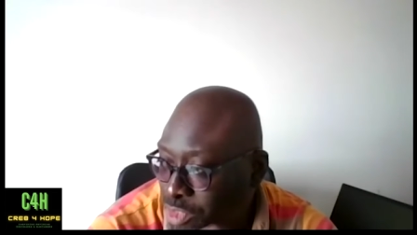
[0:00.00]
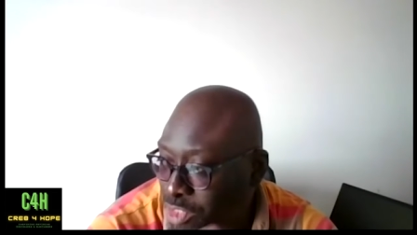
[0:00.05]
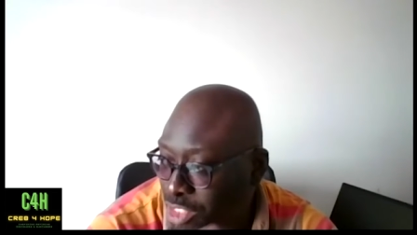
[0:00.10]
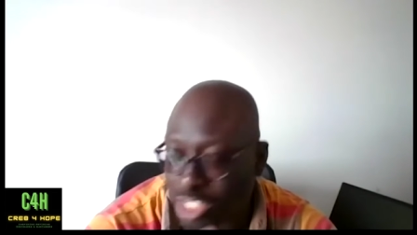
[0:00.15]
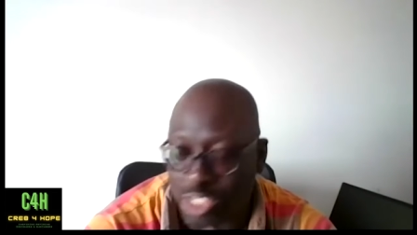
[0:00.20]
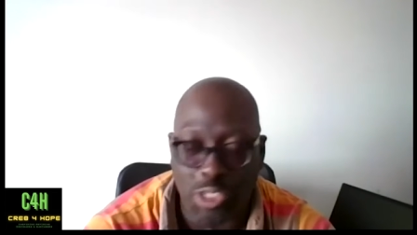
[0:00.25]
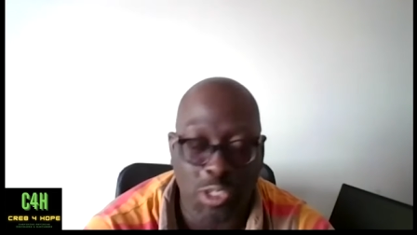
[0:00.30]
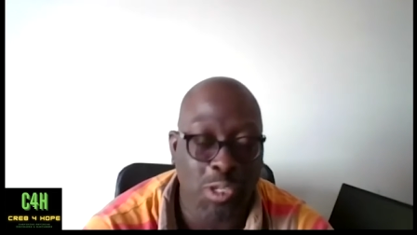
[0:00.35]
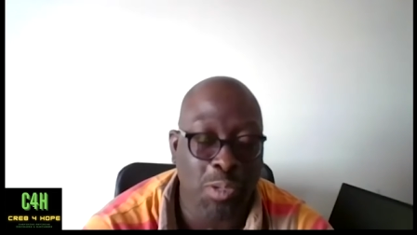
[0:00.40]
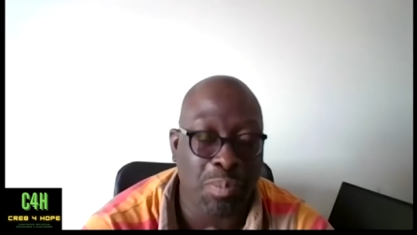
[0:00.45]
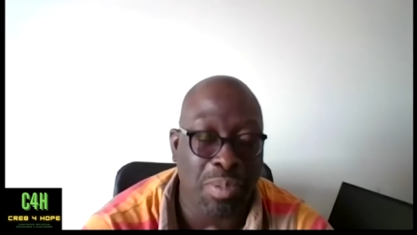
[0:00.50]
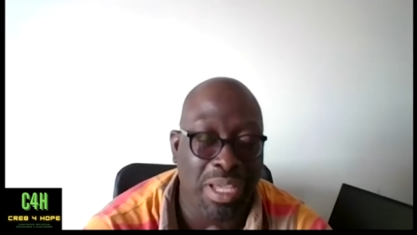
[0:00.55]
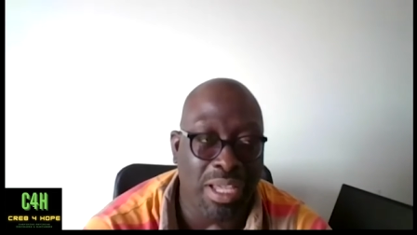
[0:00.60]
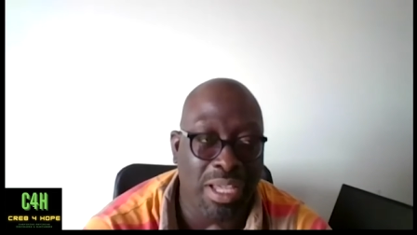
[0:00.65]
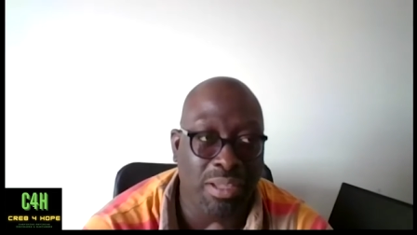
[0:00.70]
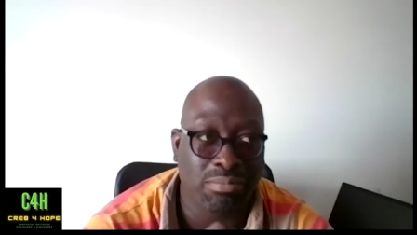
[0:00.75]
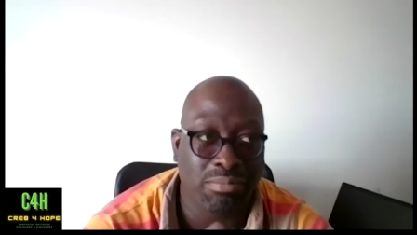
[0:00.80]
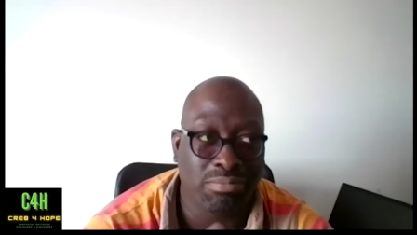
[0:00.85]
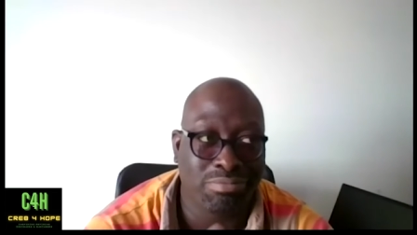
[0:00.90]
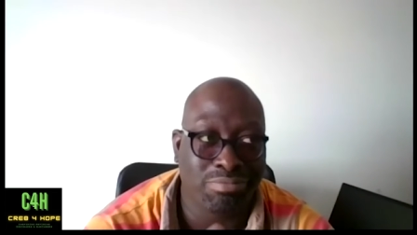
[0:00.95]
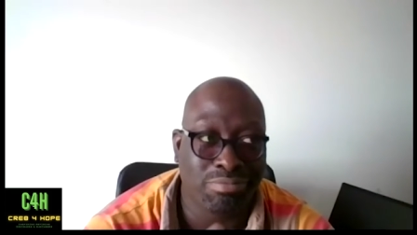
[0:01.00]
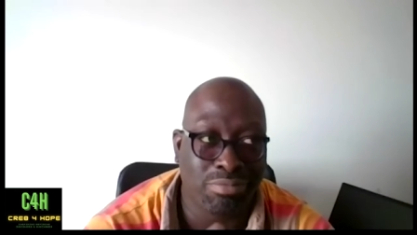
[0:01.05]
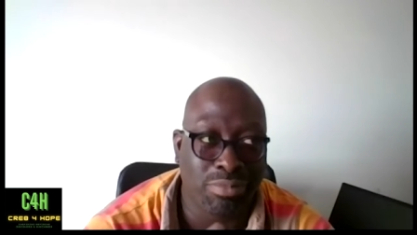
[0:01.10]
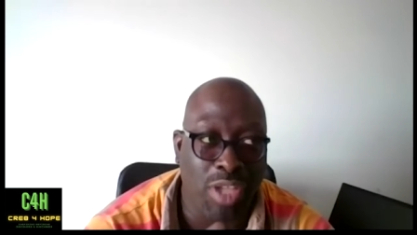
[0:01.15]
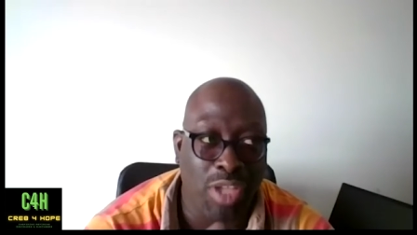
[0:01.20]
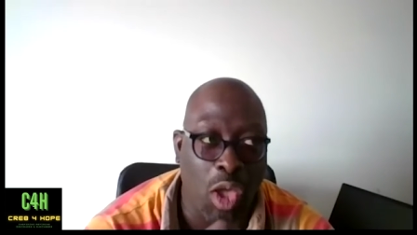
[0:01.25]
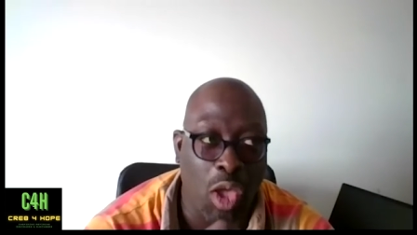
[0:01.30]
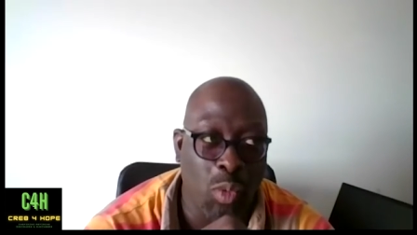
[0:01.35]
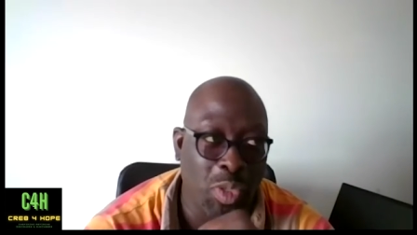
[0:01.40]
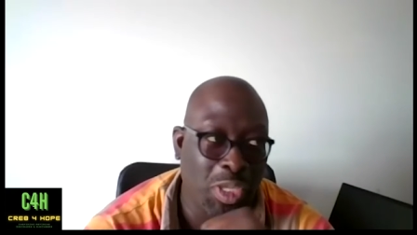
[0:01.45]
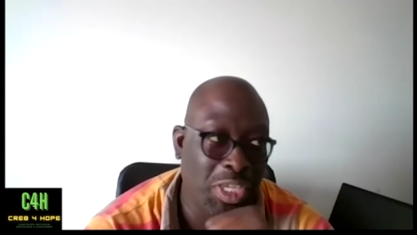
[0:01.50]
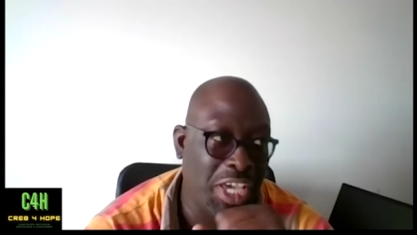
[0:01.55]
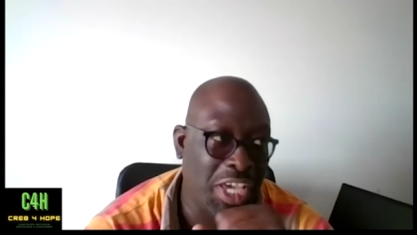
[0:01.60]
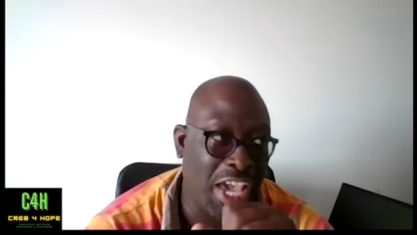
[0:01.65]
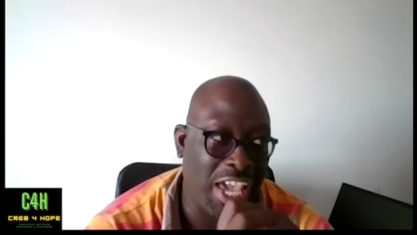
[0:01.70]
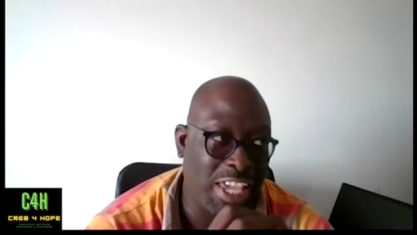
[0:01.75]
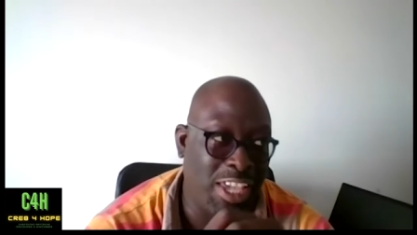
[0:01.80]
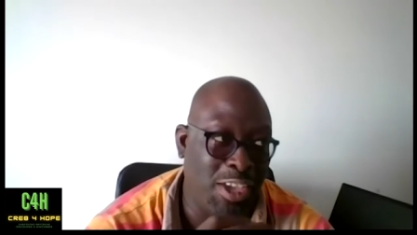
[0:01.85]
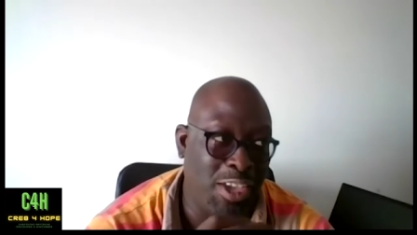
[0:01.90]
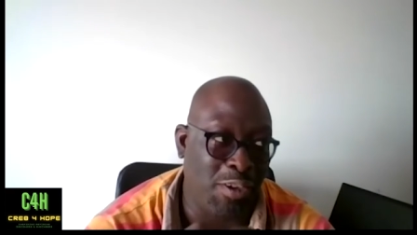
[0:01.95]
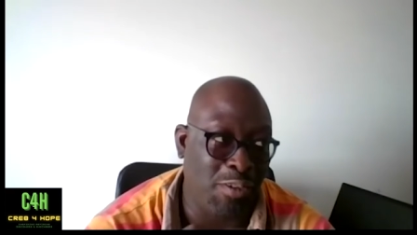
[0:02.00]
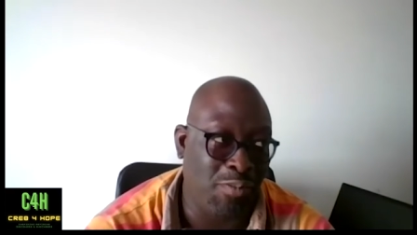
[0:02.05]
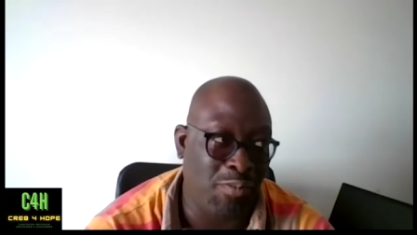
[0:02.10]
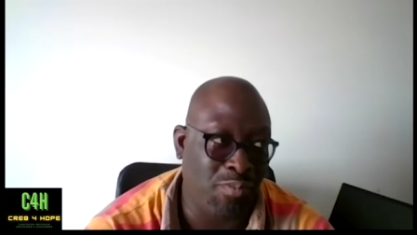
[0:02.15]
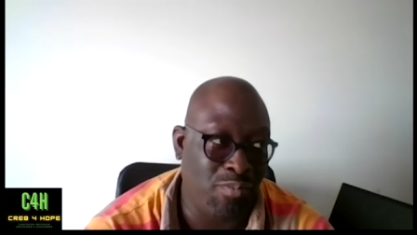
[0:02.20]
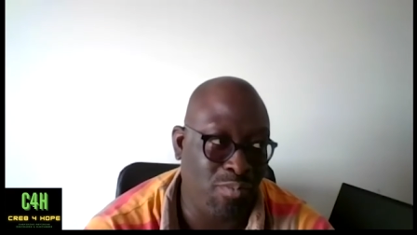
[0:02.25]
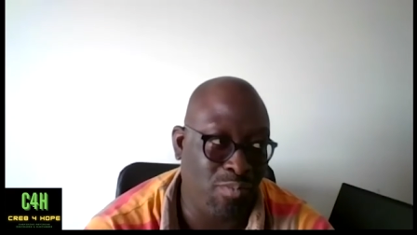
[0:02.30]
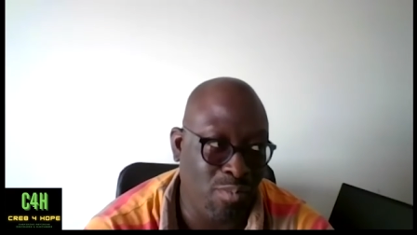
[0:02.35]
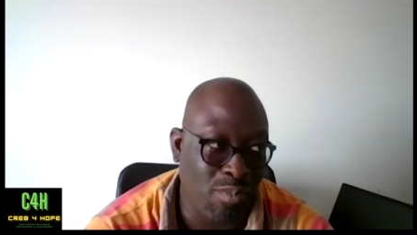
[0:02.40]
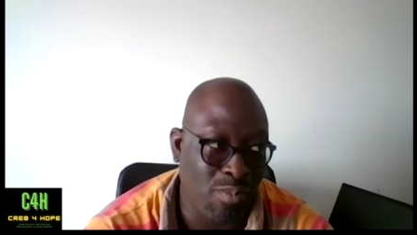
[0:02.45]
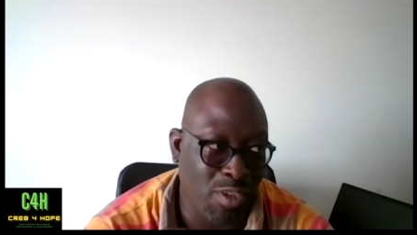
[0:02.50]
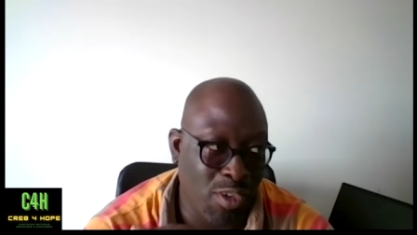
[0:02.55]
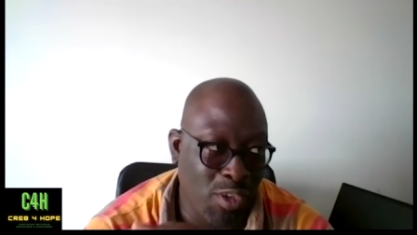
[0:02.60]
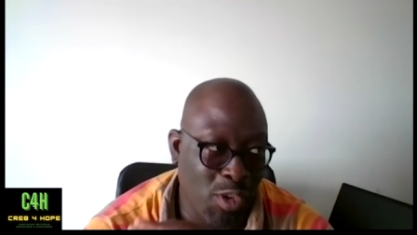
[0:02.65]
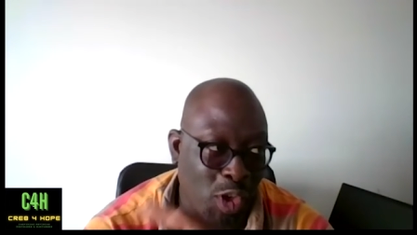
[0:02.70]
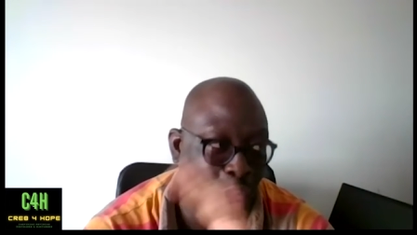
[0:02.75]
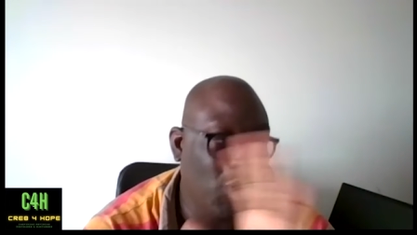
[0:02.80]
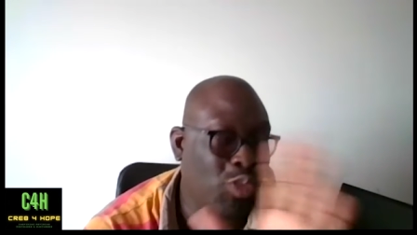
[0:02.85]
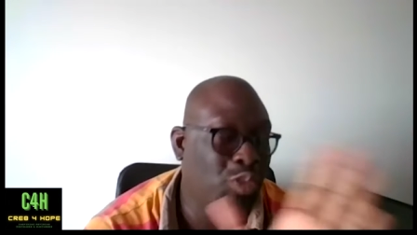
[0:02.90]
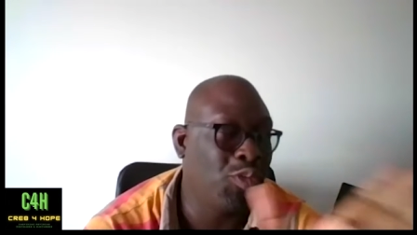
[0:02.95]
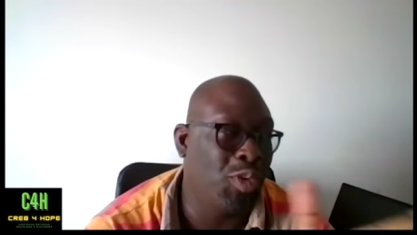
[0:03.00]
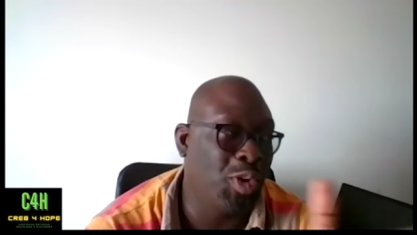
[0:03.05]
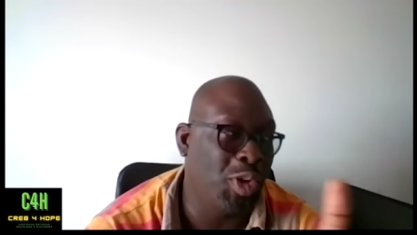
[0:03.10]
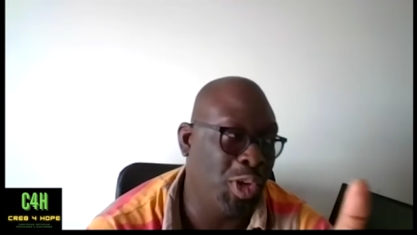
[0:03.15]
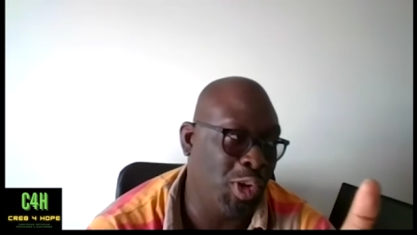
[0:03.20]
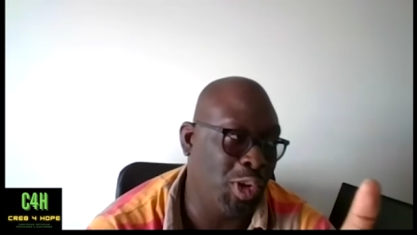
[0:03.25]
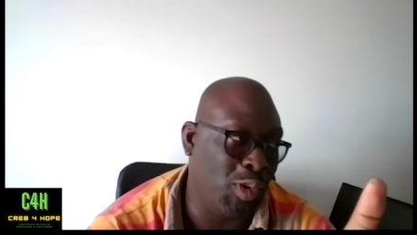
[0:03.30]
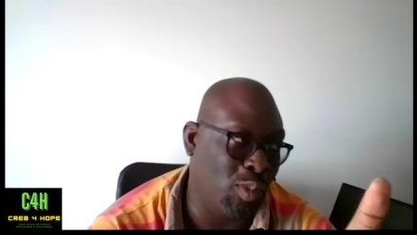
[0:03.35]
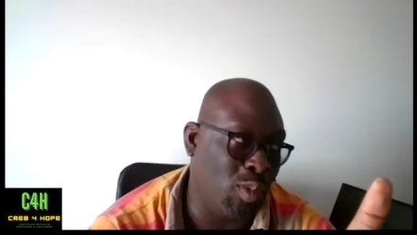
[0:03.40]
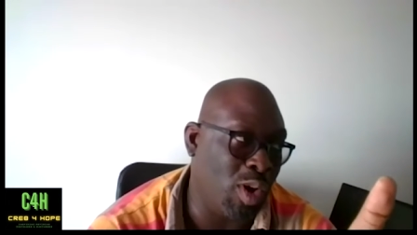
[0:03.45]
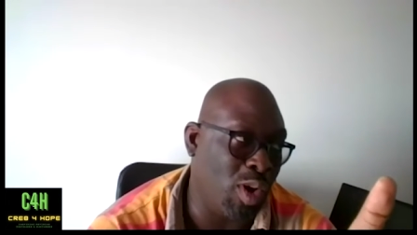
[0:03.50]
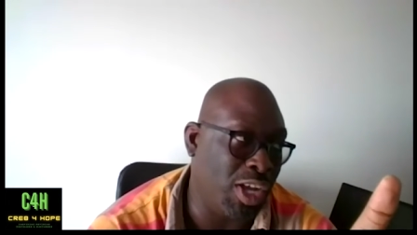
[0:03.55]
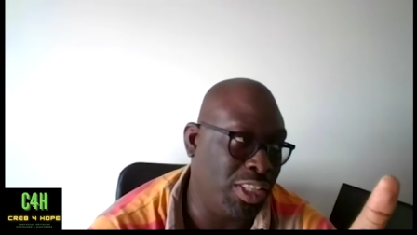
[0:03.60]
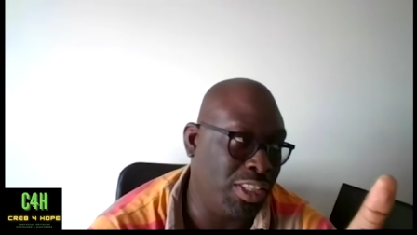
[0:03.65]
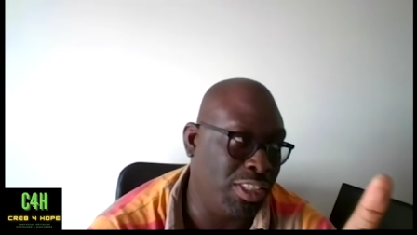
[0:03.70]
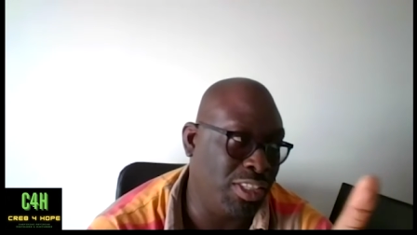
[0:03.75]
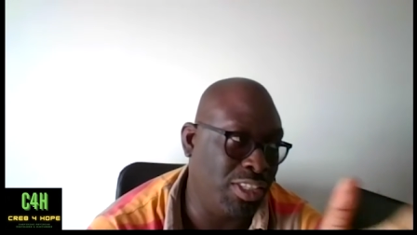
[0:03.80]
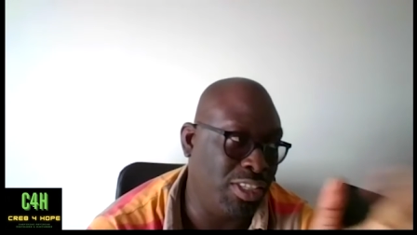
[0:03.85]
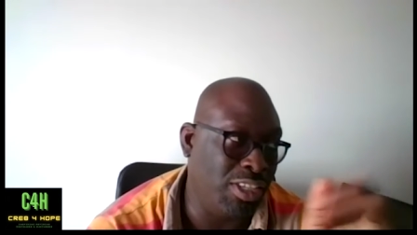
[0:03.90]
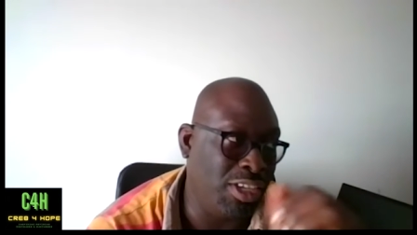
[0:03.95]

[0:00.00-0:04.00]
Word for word: So let's talk about okay, you've gone through year one,